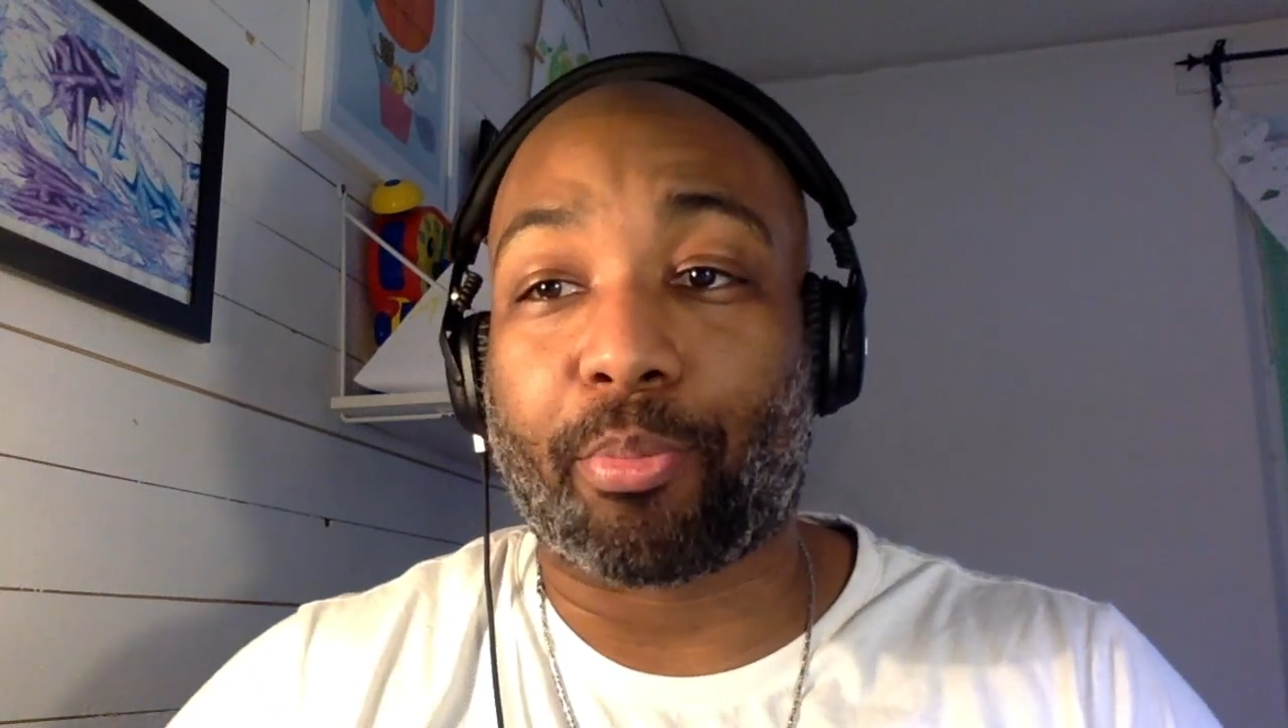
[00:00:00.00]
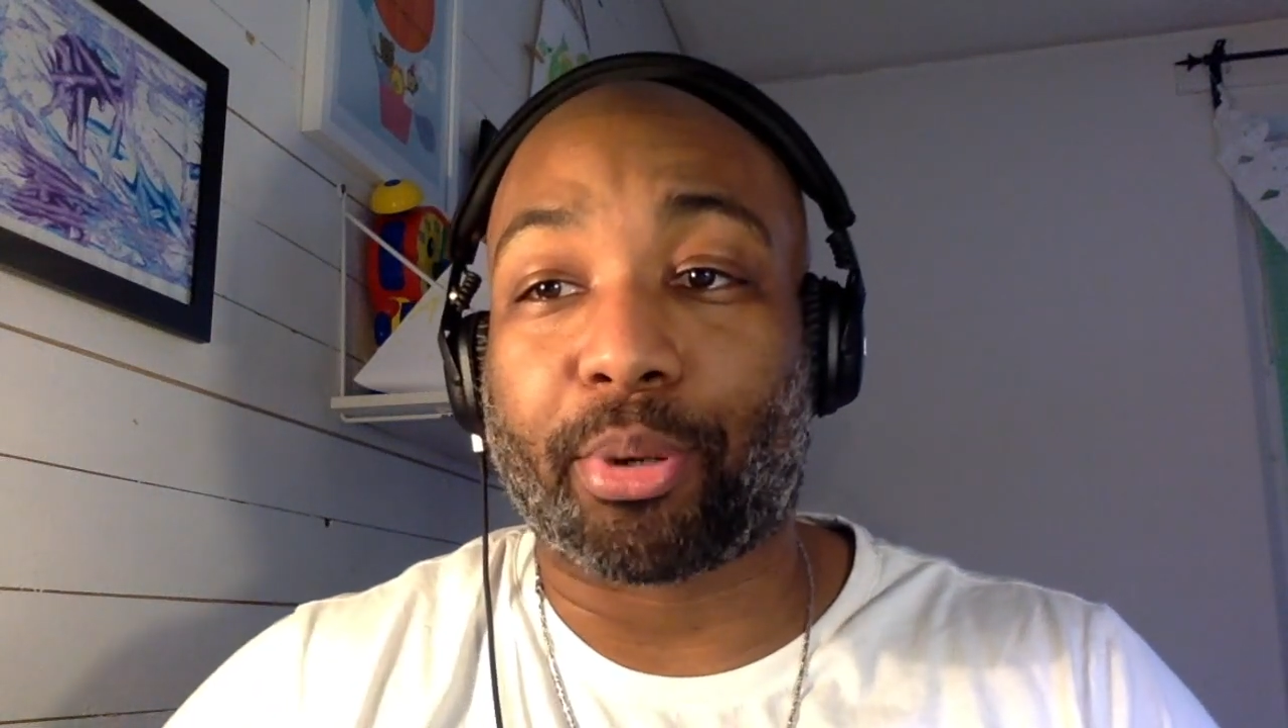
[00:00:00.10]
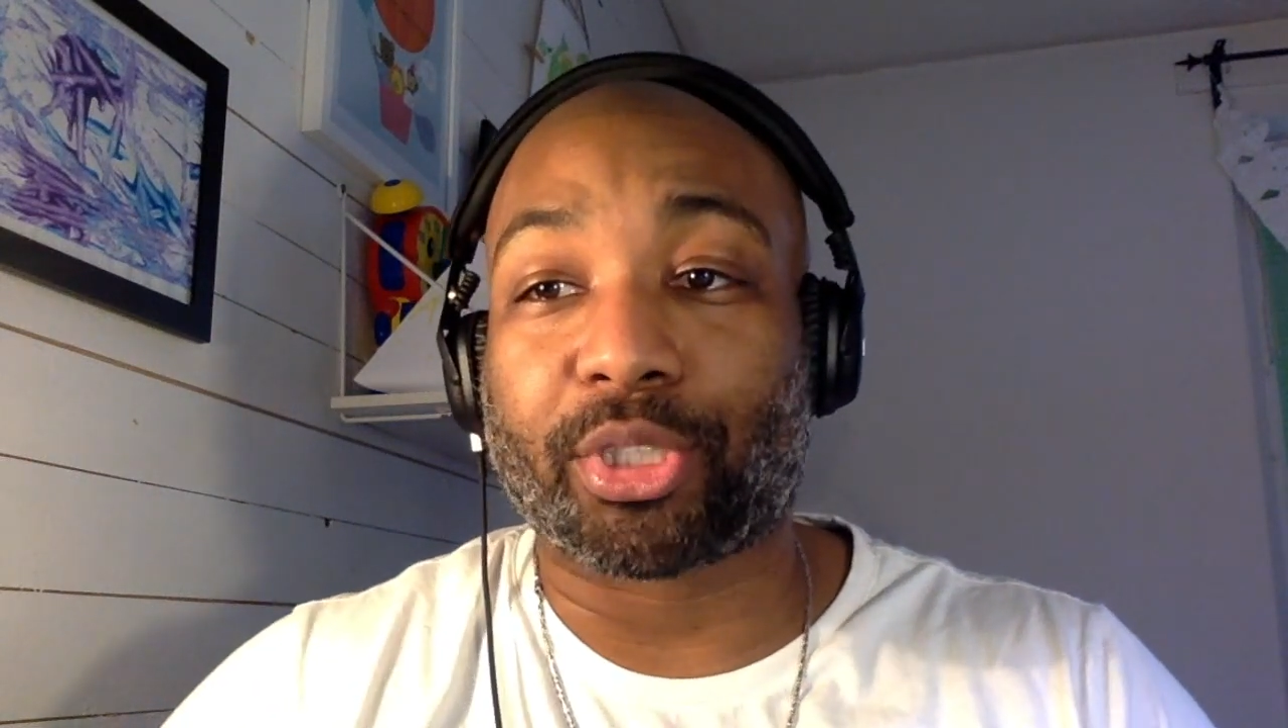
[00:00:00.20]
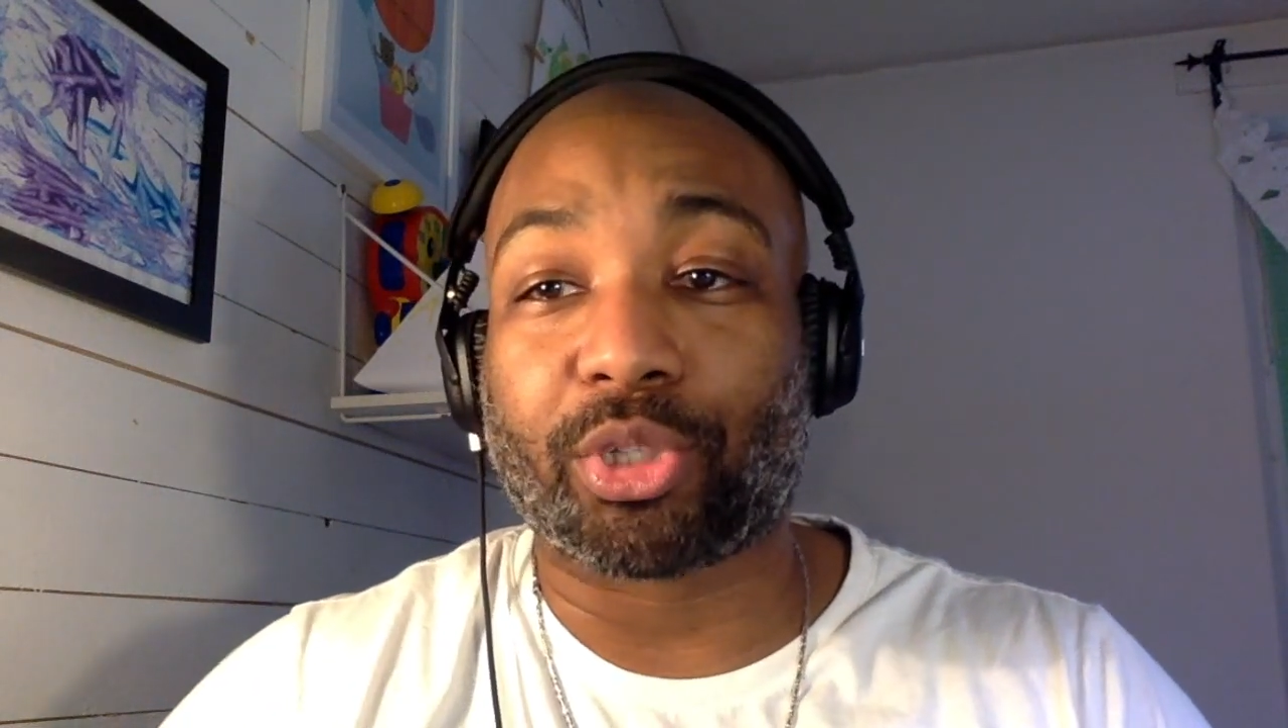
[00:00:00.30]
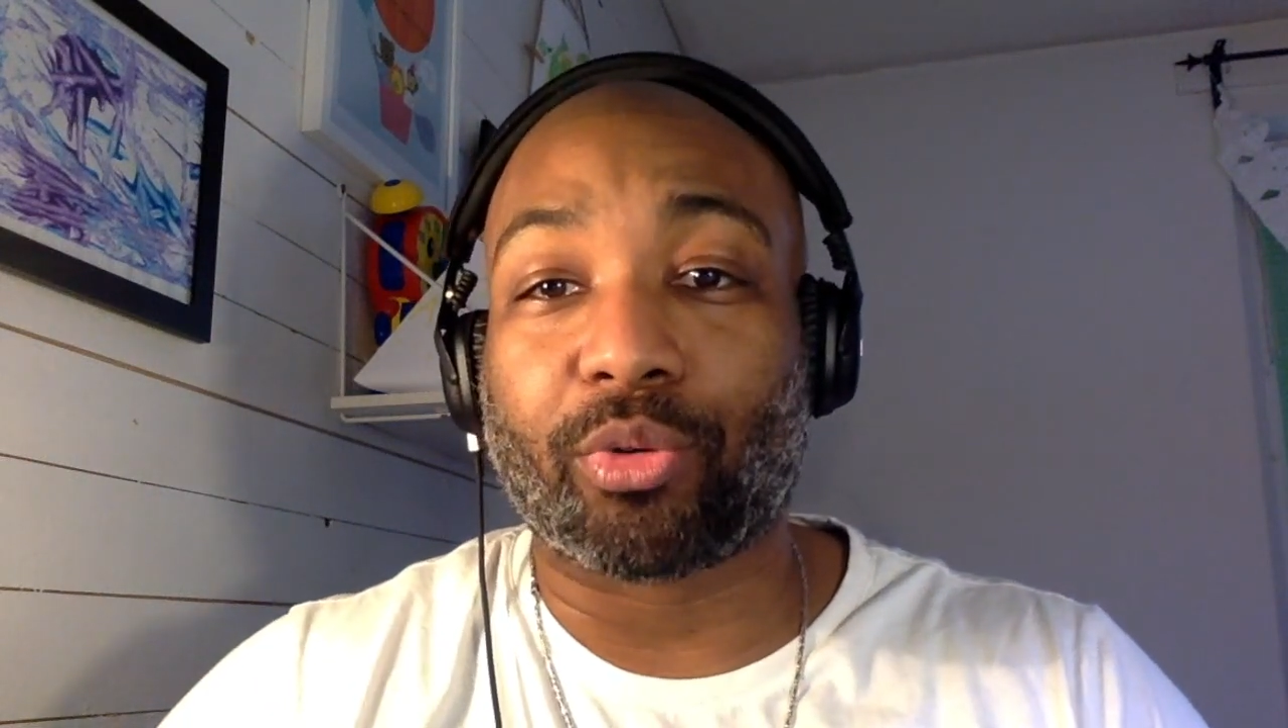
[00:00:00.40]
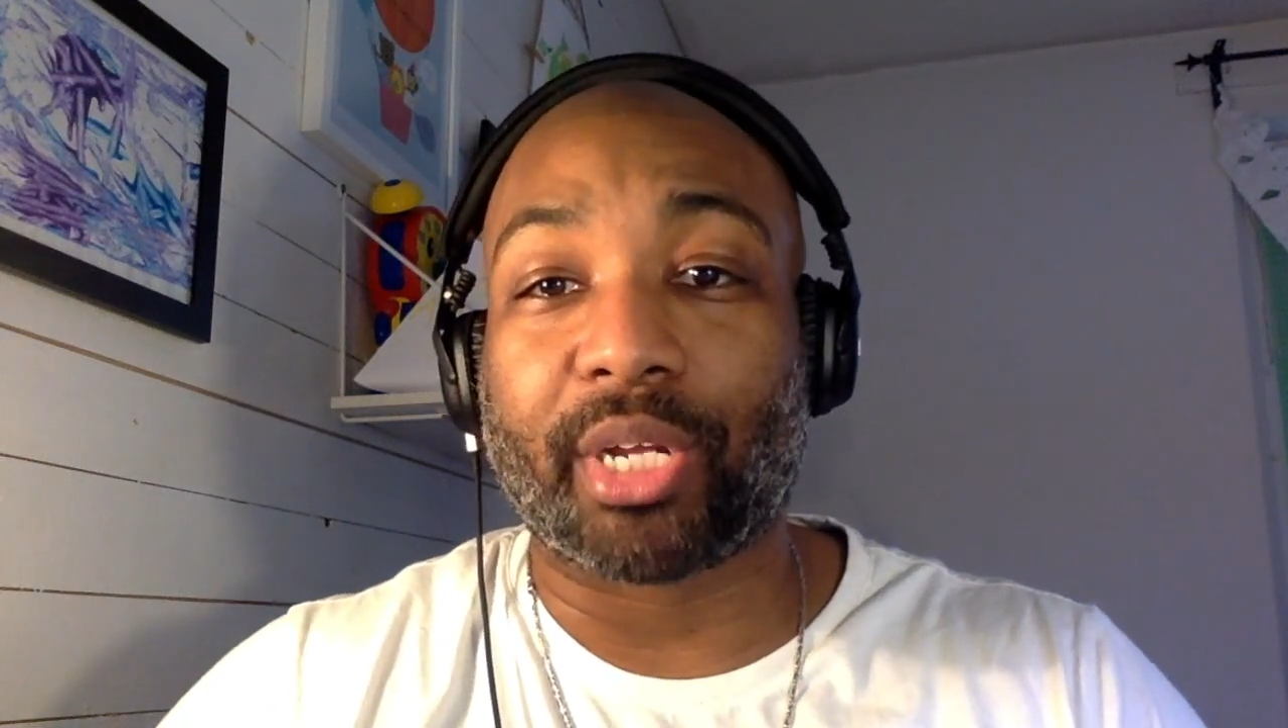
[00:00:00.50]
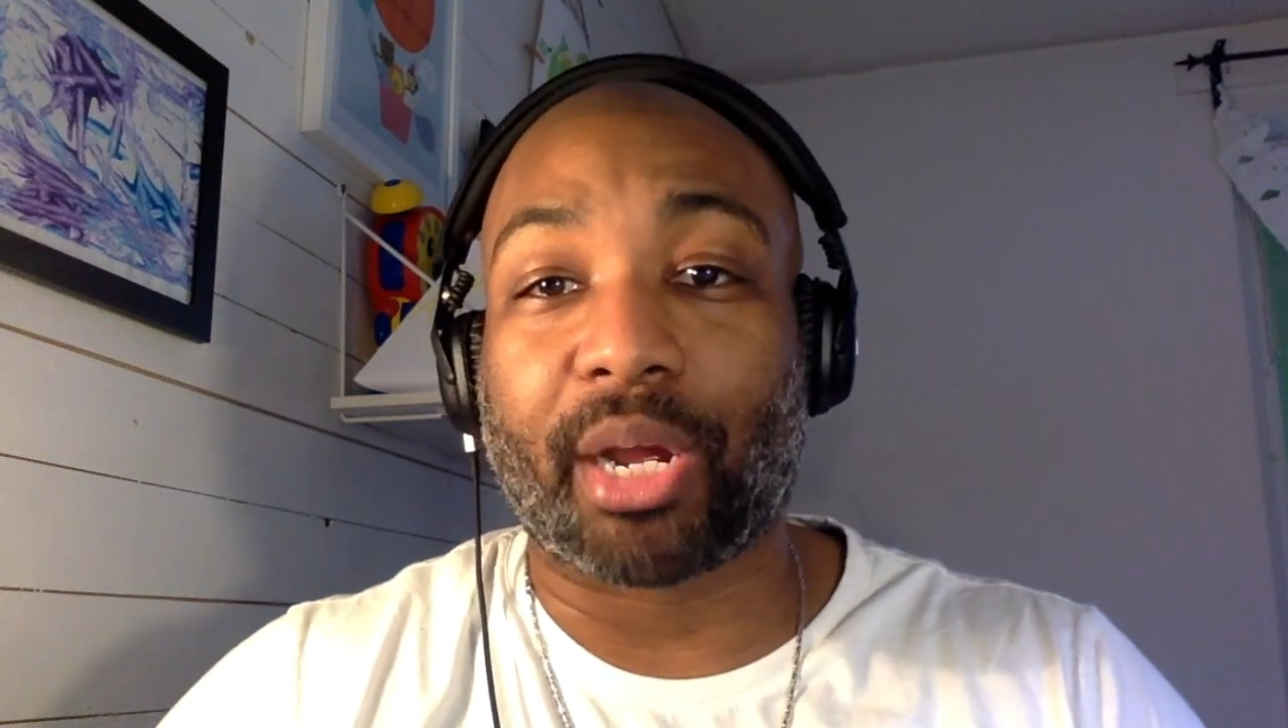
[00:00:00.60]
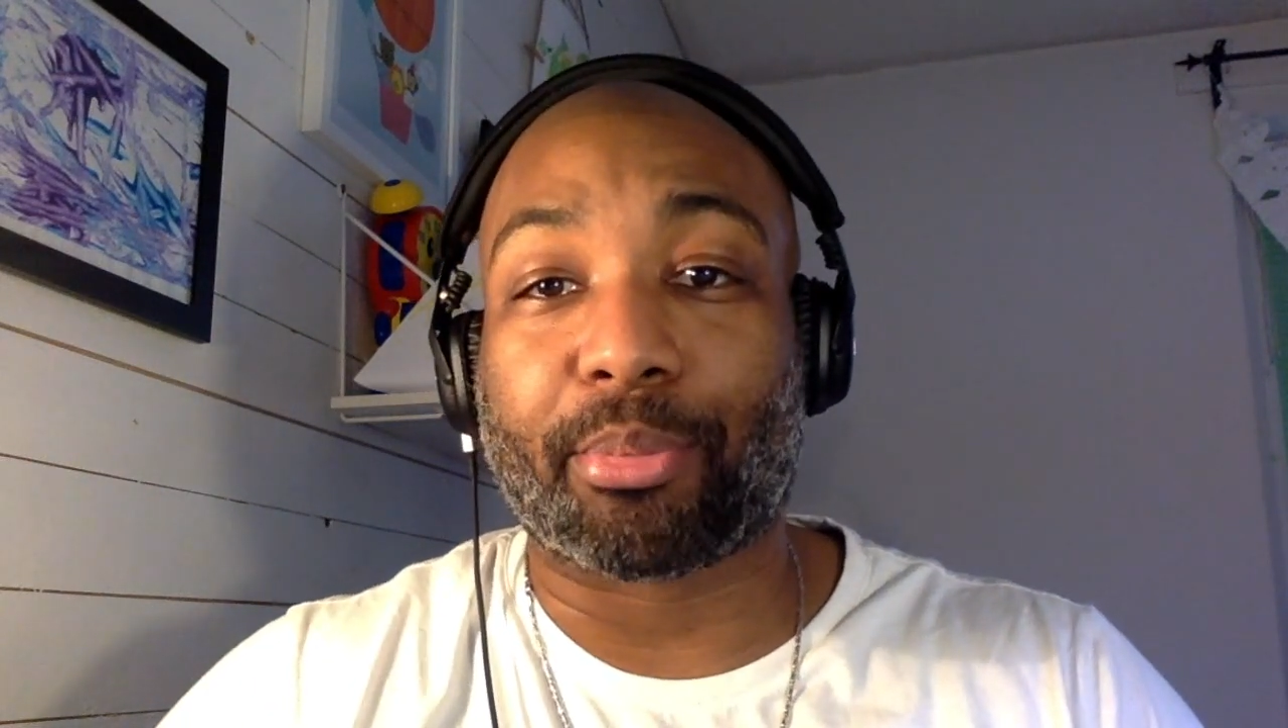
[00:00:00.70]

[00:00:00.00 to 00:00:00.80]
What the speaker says: Personliga